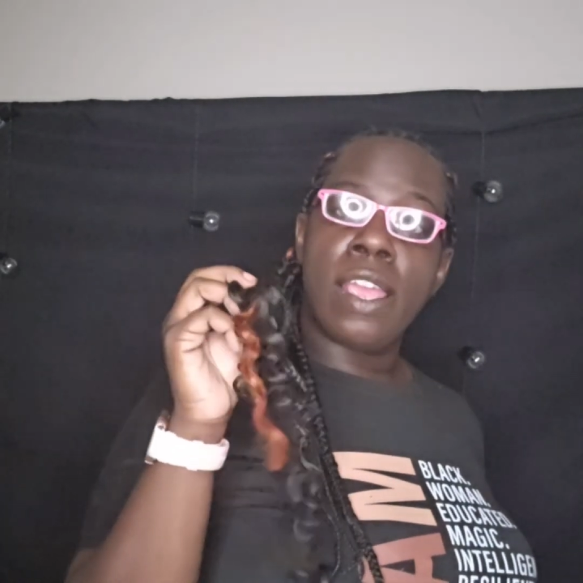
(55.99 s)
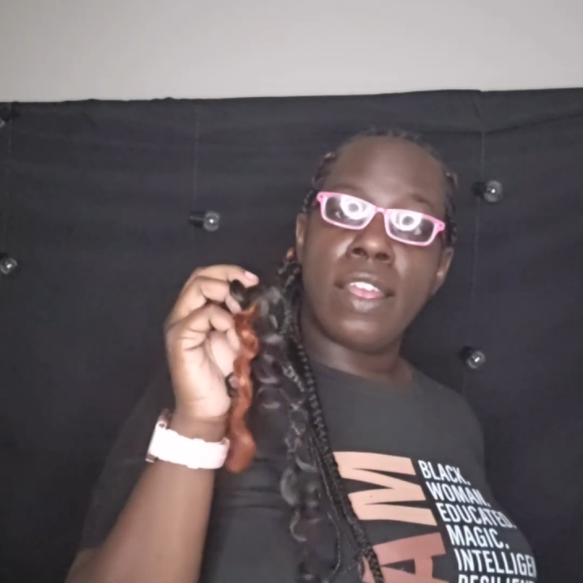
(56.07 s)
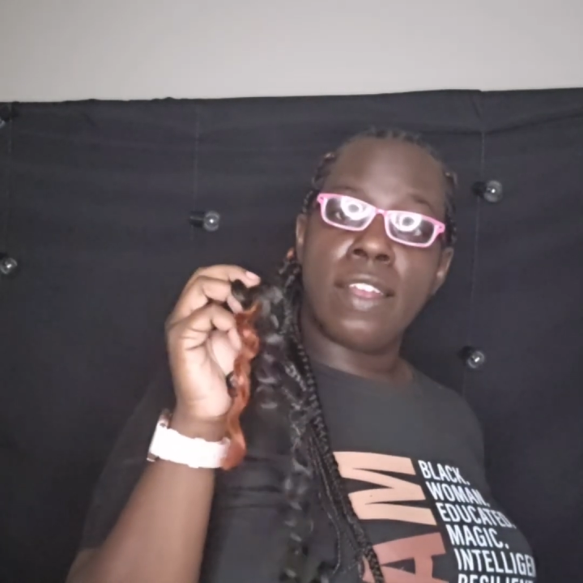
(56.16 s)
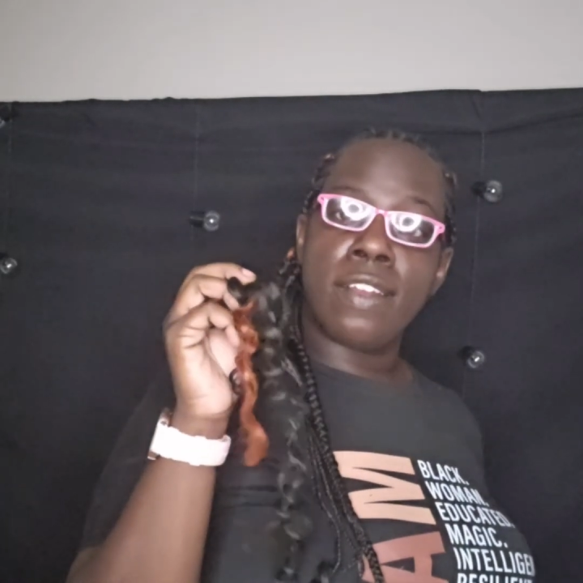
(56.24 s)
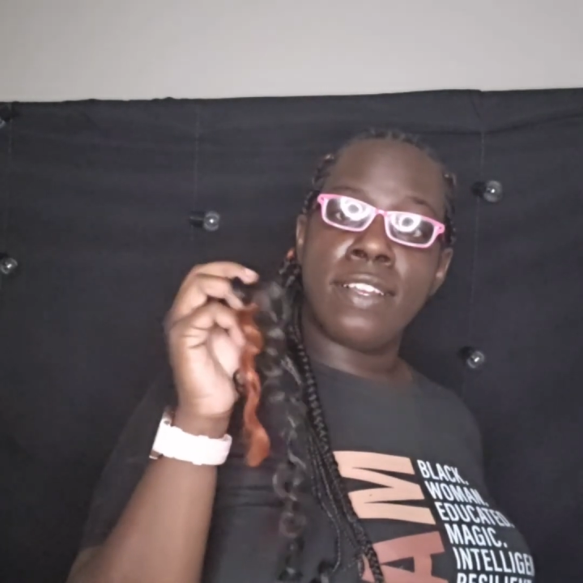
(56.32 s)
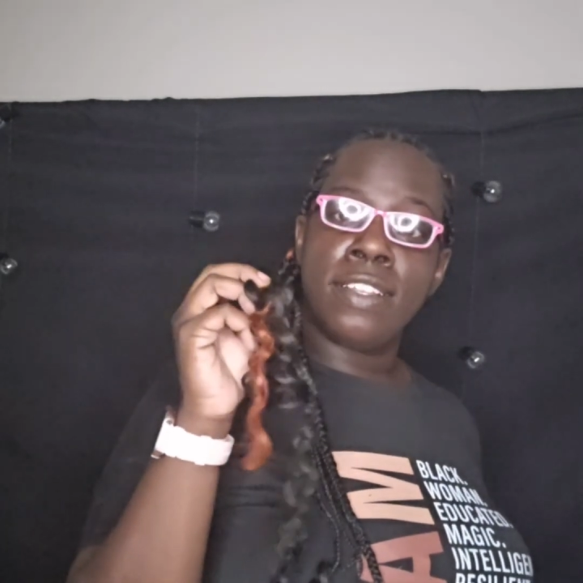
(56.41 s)

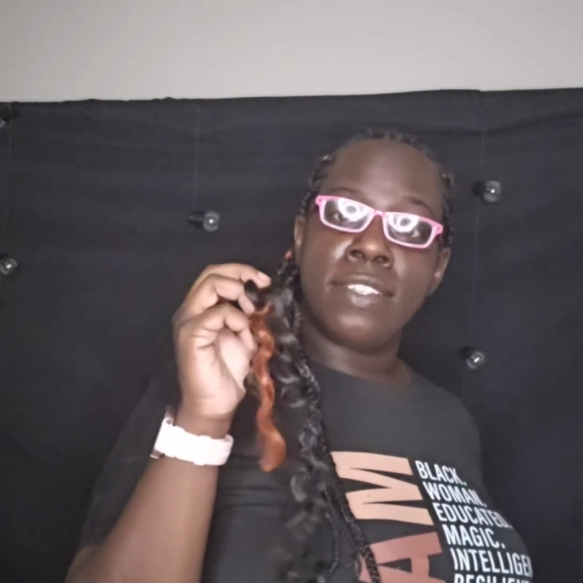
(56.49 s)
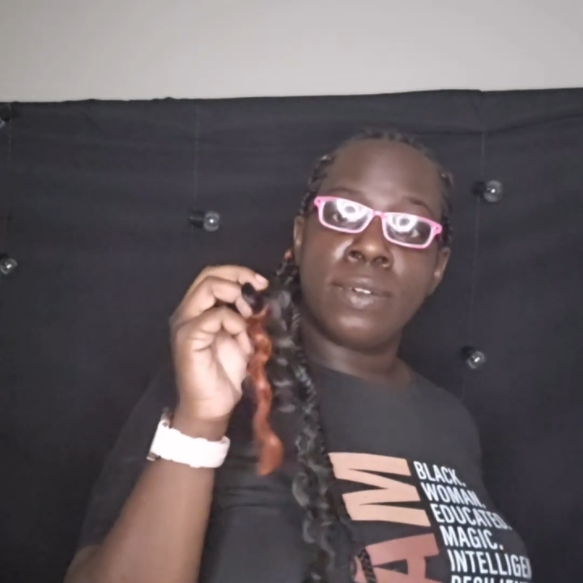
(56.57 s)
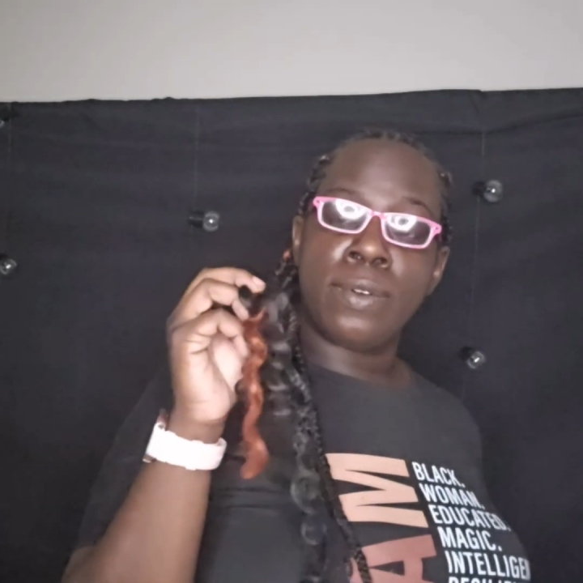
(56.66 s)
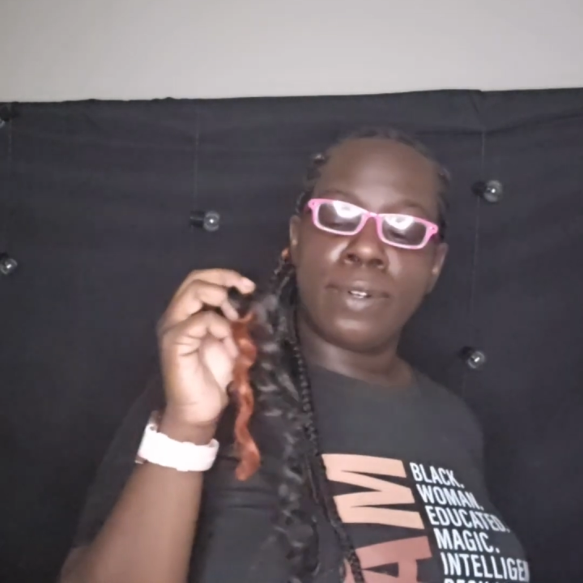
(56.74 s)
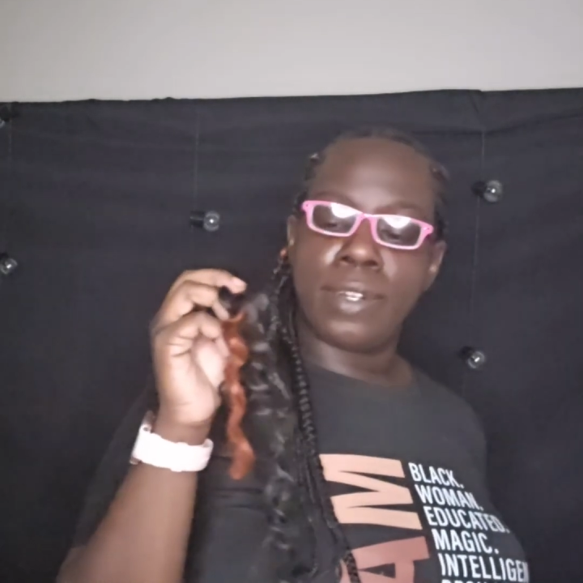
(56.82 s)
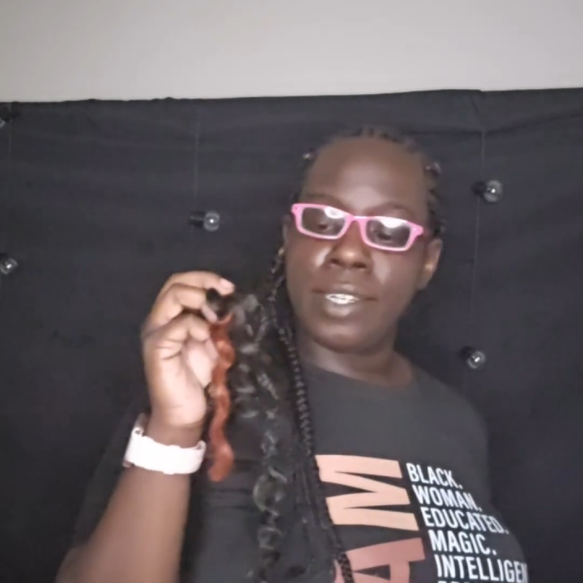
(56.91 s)
hair is
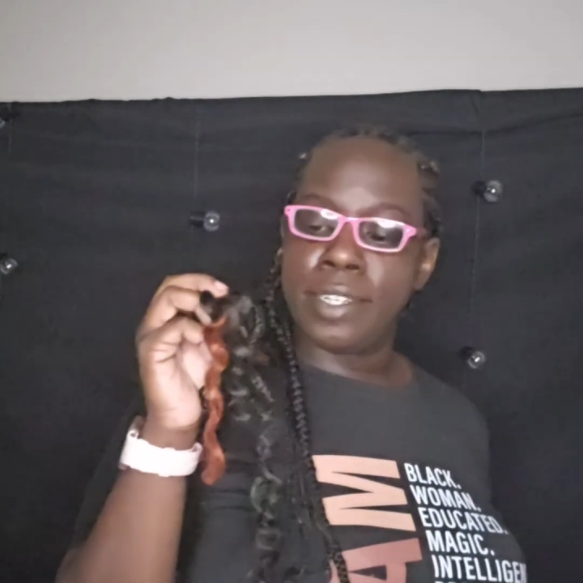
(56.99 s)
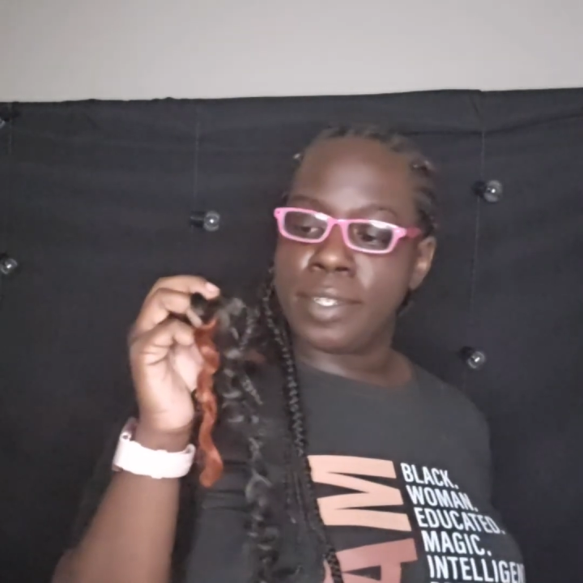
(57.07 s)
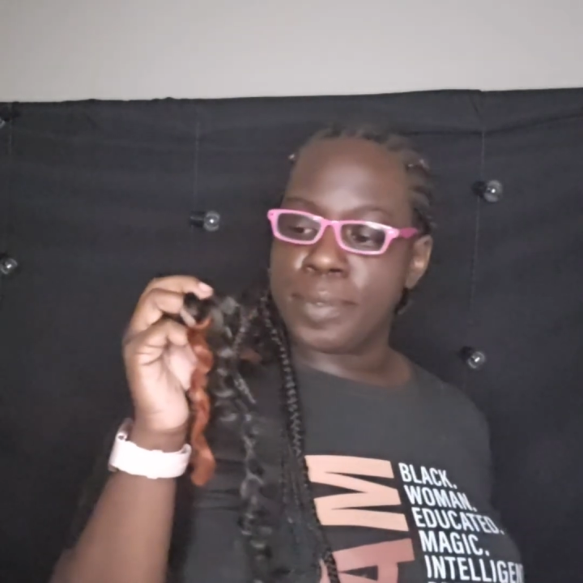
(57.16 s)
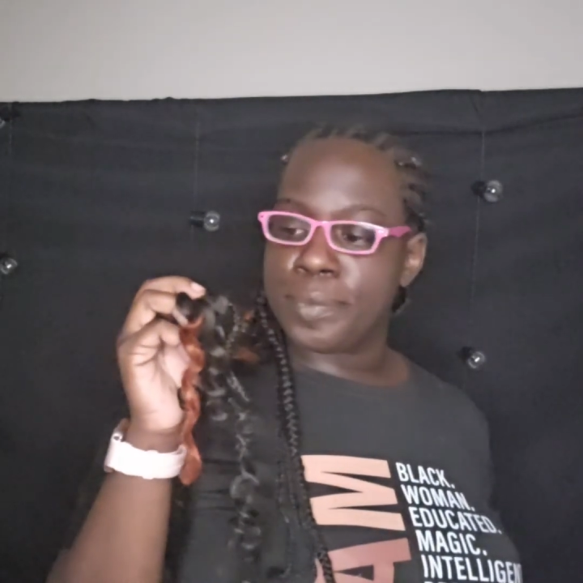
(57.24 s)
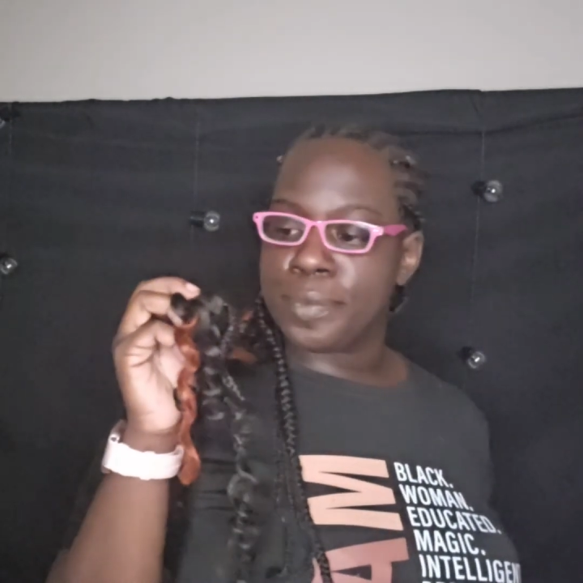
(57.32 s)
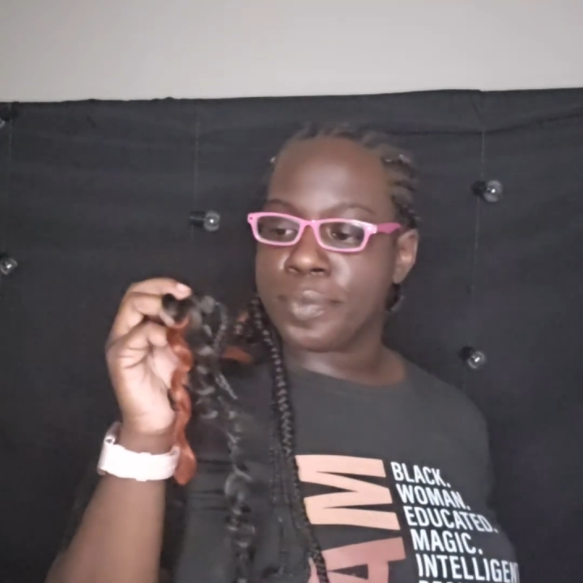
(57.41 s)
orange.